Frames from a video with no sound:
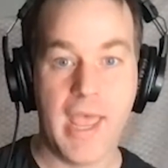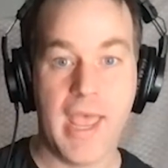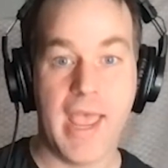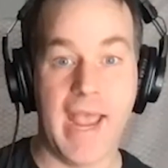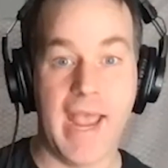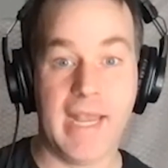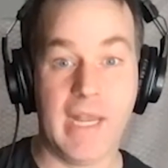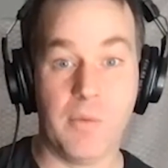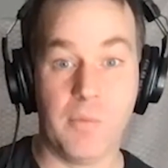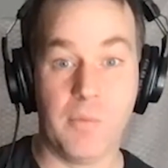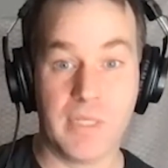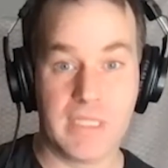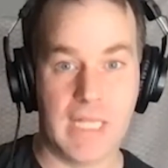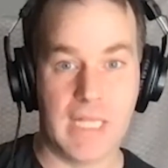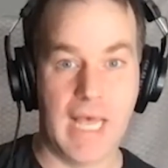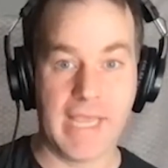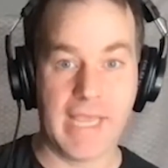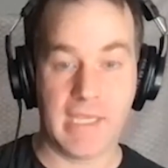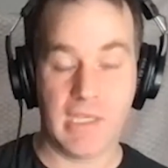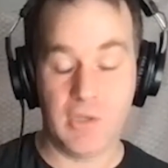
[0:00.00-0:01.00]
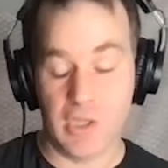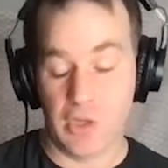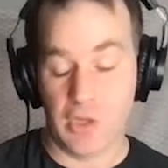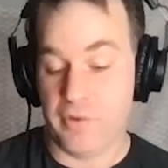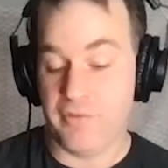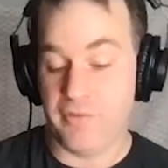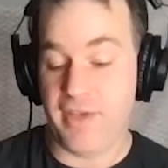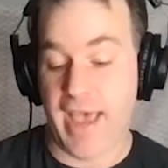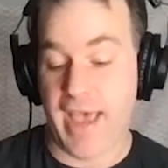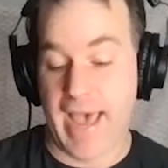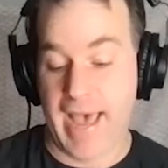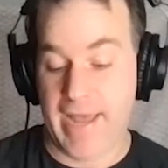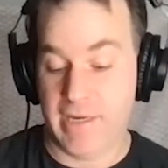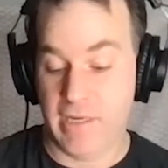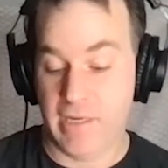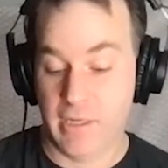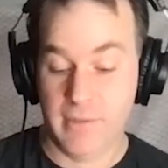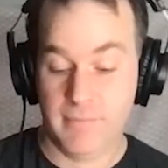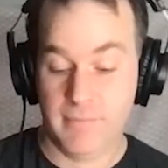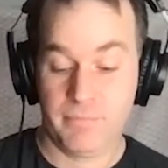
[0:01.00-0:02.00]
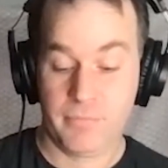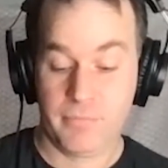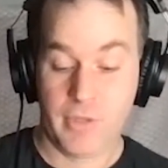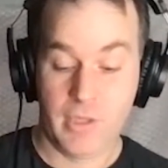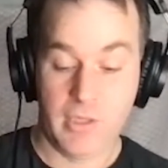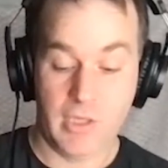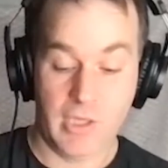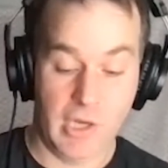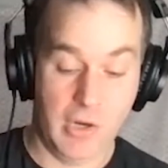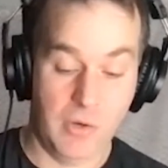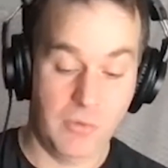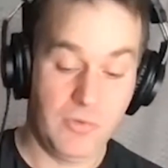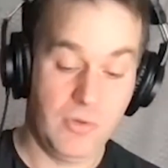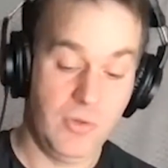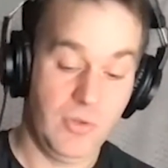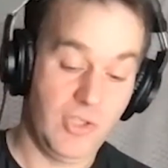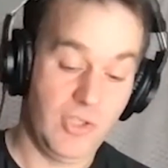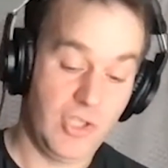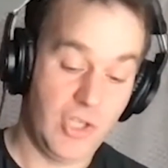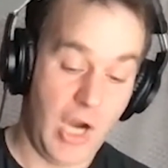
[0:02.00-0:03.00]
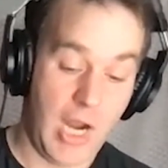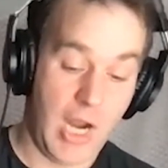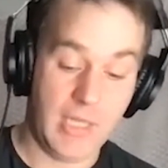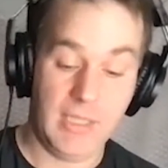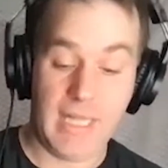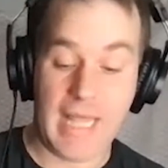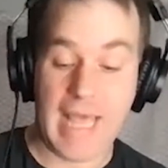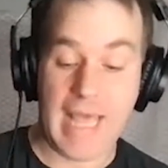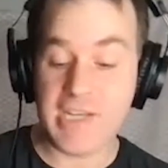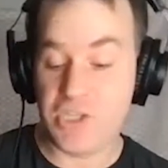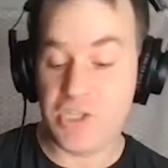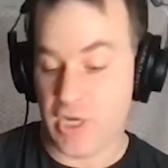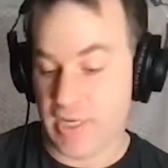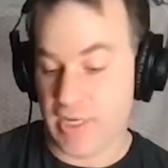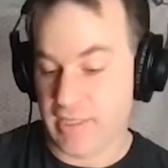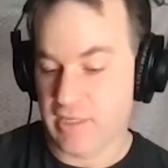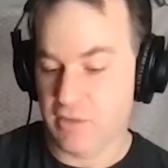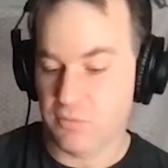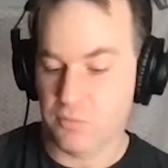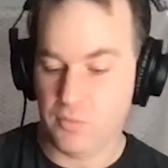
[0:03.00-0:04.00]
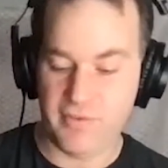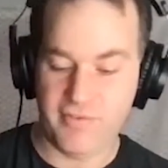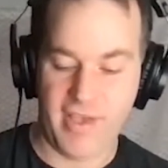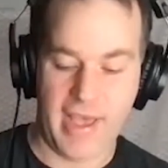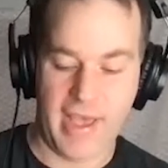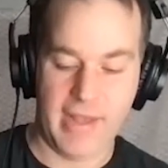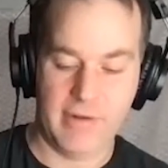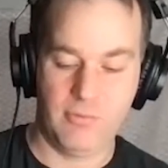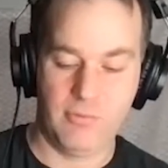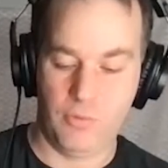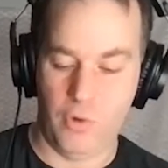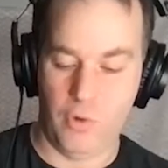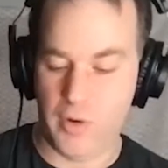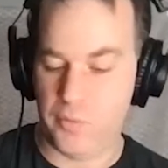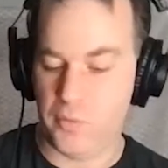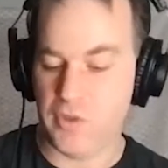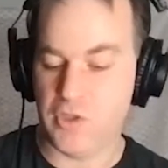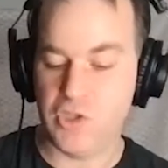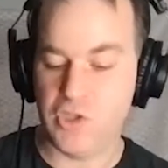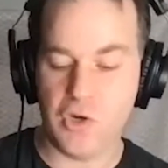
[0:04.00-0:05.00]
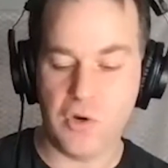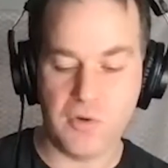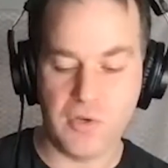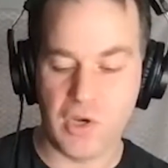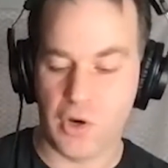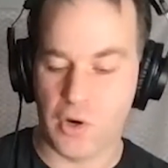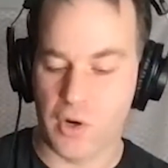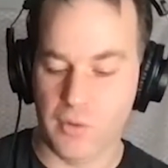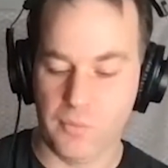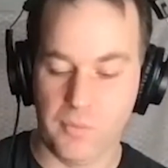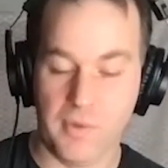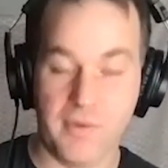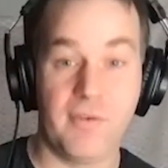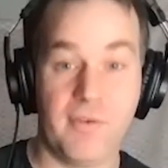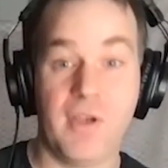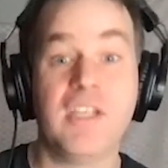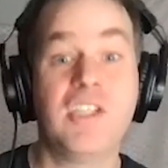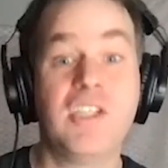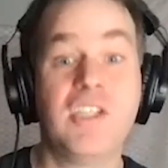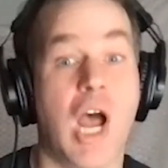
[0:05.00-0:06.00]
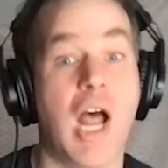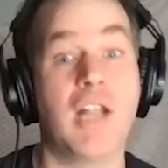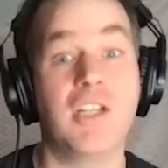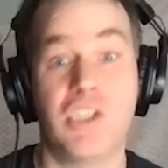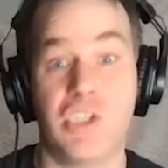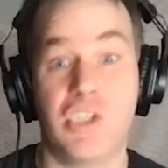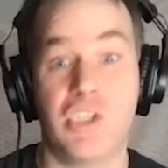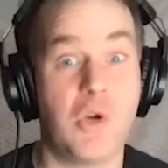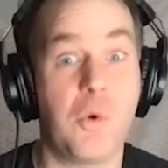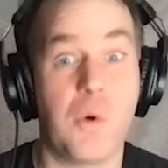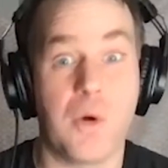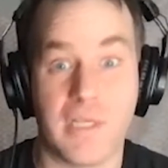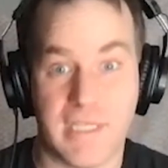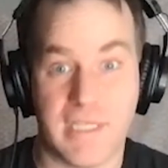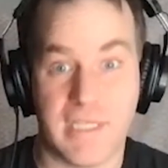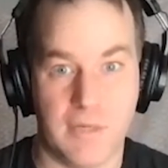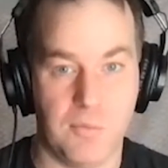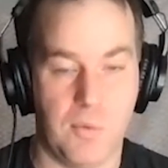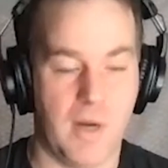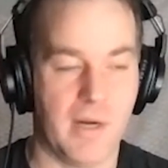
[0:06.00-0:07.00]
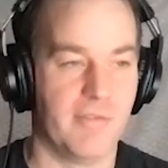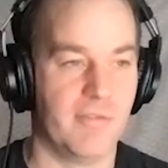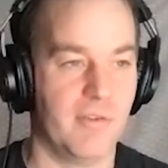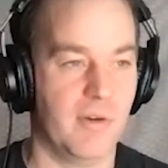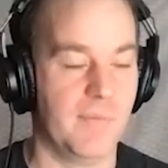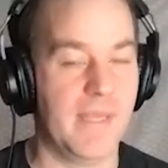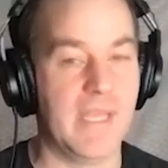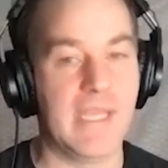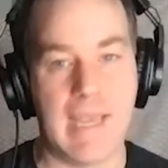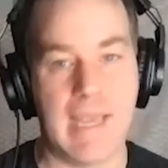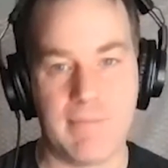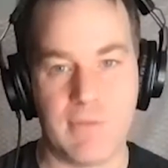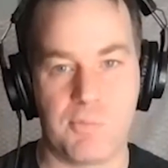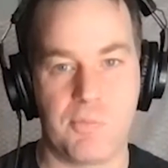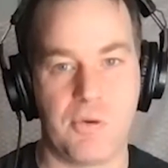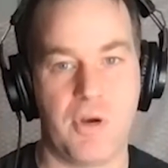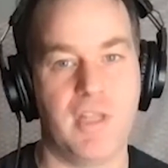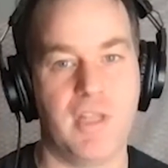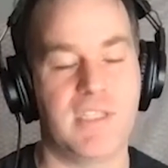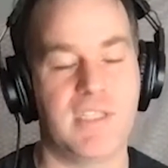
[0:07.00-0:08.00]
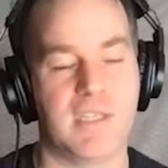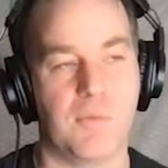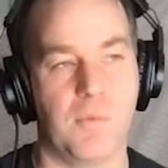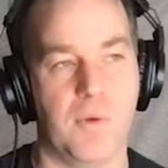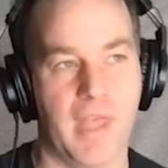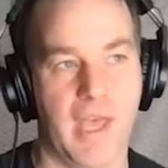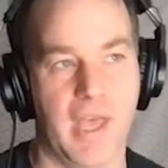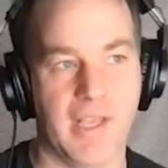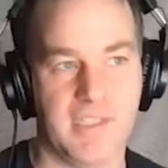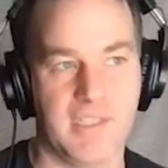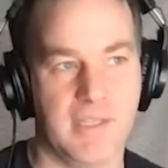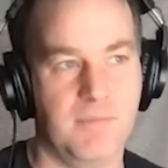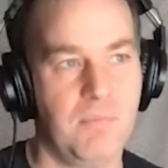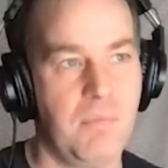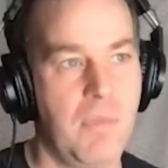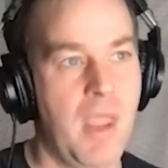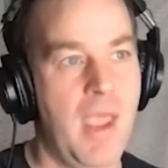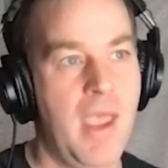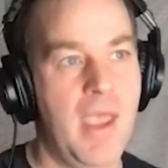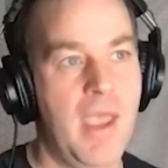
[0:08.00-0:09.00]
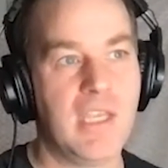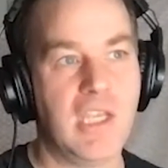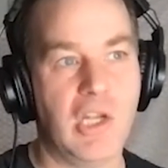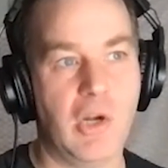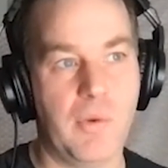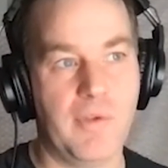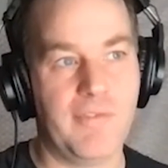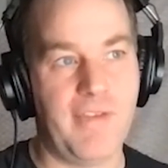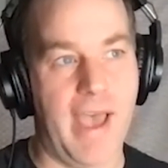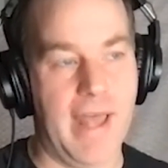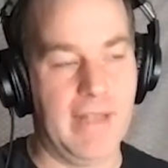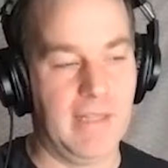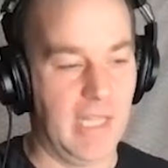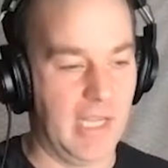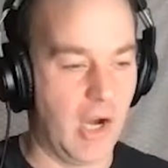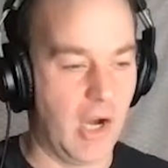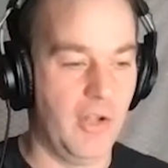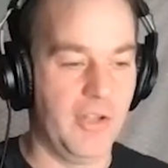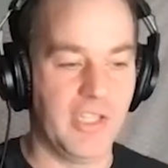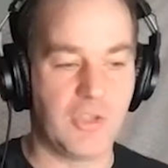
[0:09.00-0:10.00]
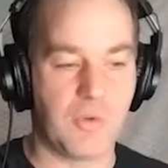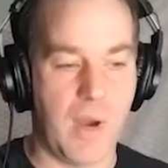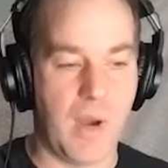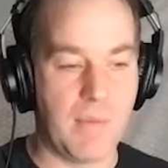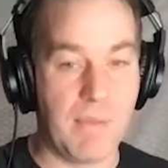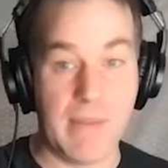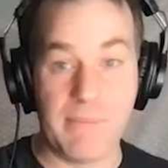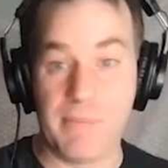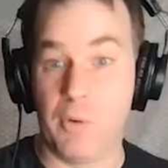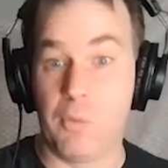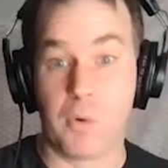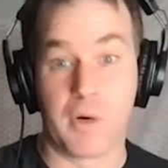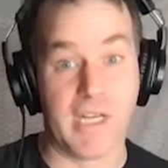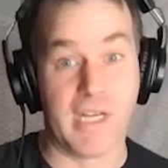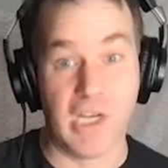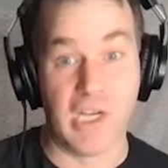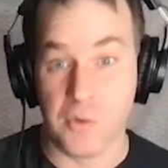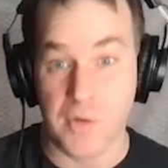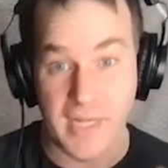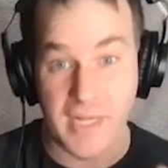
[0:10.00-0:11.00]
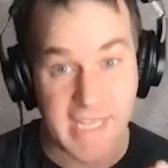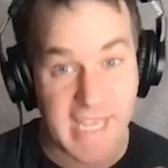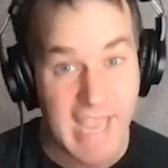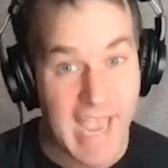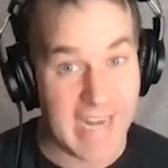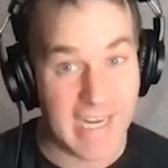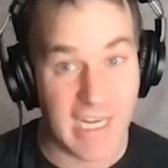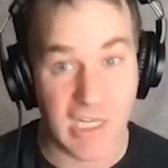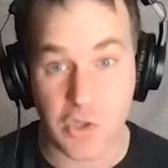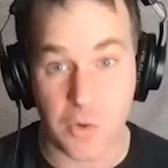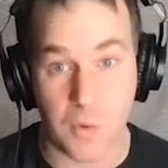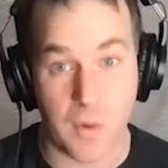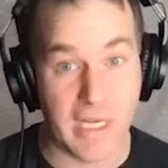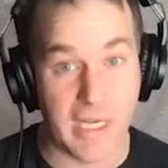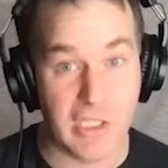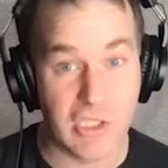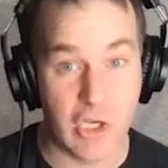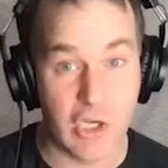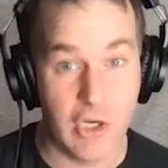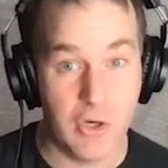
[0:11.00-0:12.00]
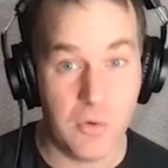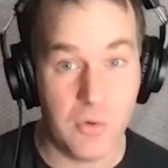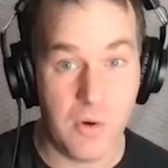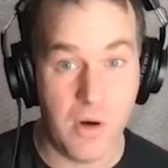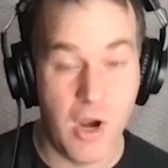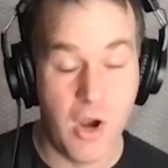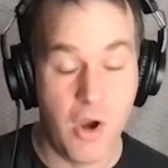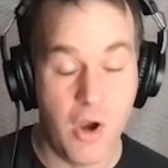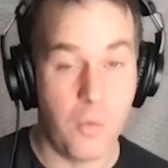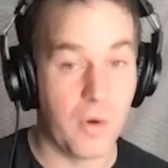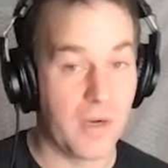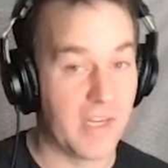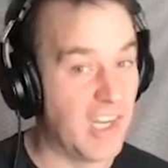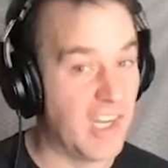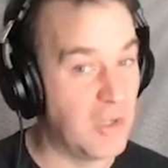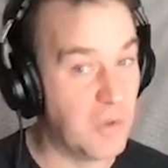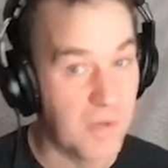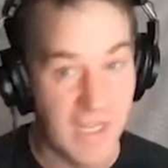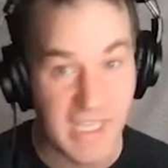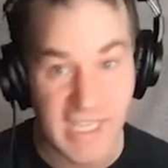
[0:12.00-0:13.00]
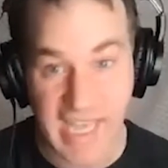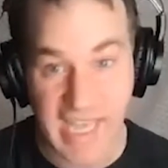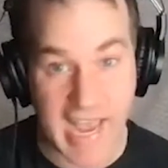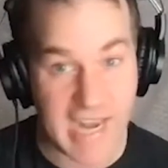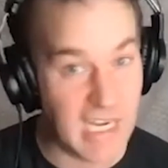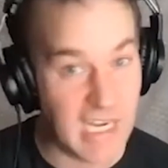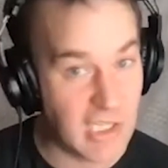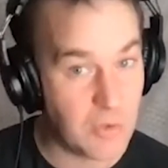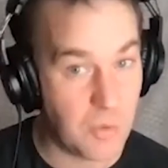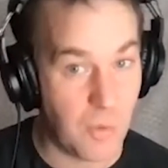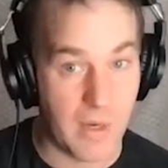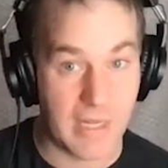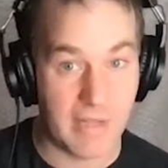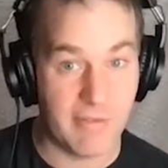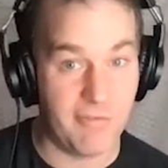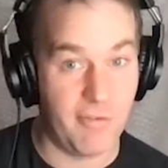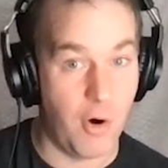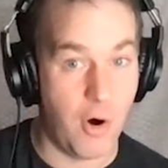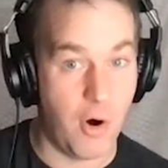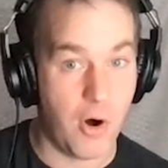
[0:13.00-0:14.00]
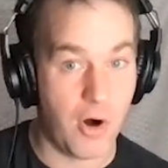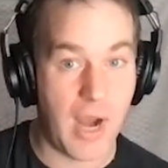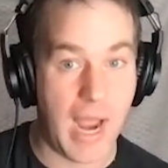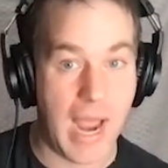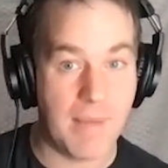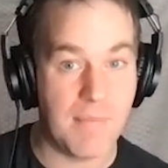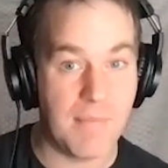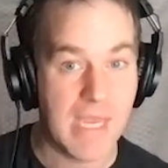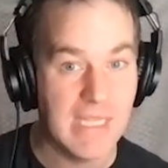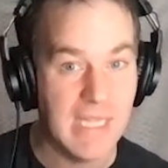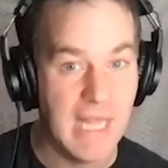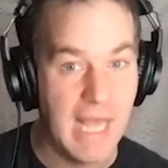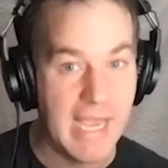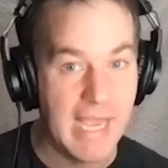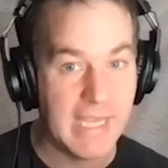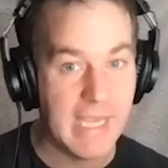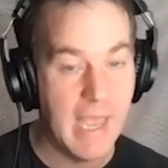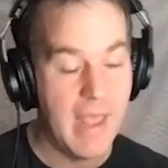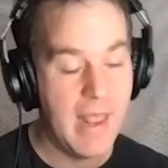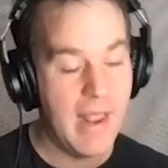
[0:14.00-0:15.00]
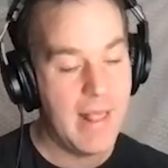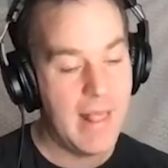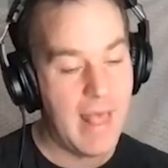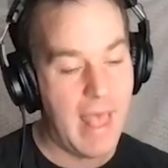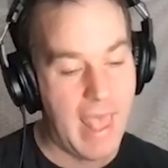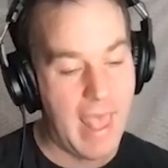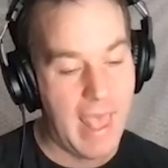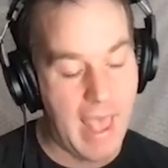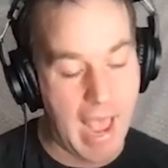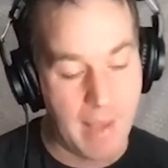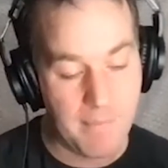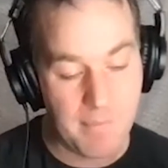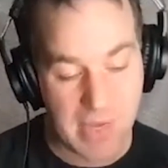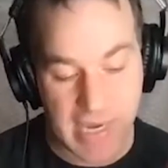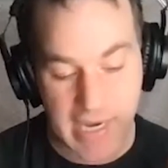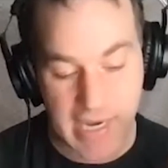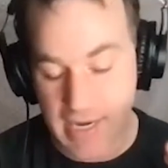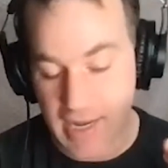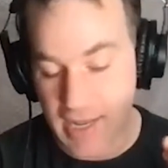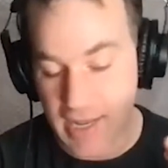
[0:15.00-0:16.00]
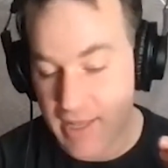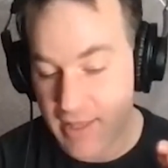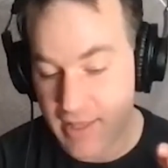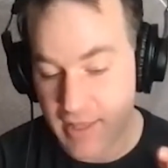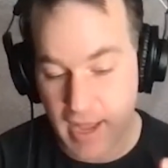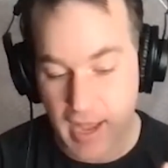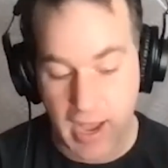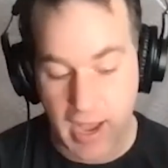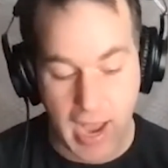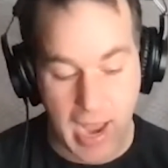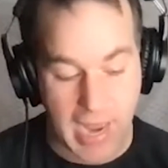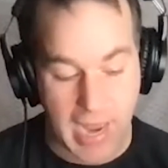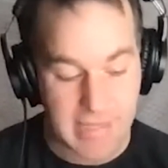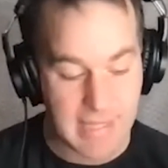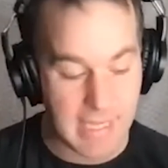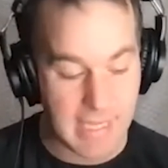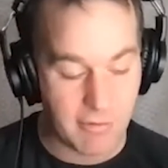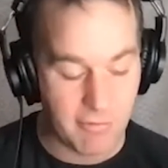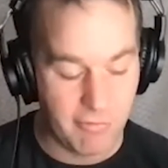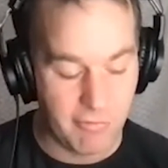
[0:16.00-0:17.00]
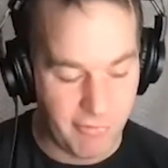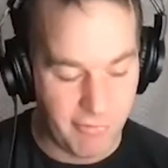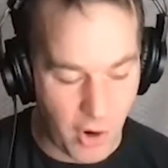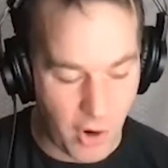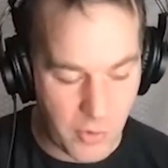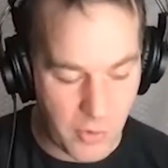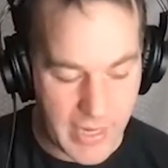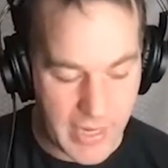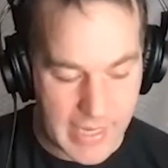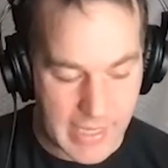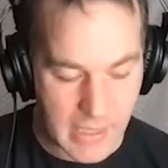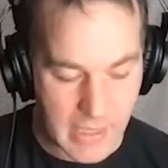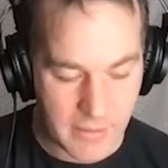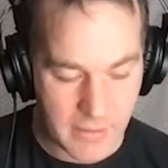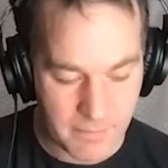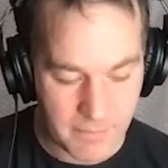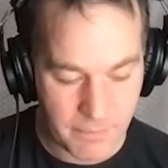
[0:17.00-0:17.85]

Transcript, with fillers: And it was like, you know, we've had, you know, John Legend and we've had Roy Wood Jr. and we've, and Jon Stewart did one of them. He came to Princeton with us. And, you know, we've had like all these great people. We're going to do it again in 22. We're going to do it again in 24. I mean, like, I mean, I think voting.